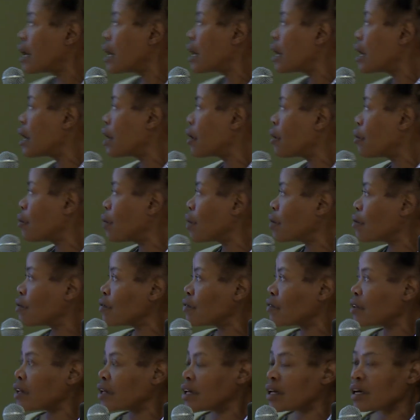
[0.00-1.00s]
one
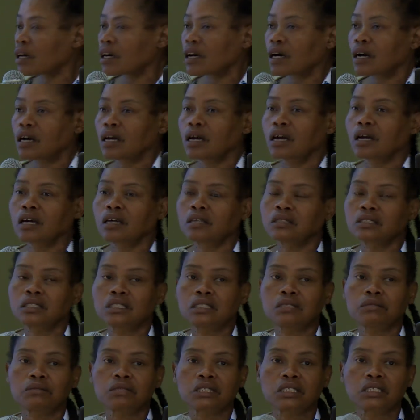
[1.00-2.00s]
of the
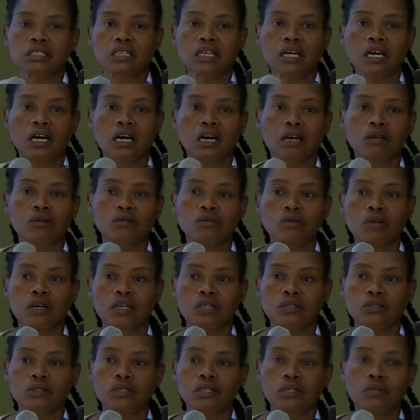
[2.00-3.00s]
teams in the Karoo actually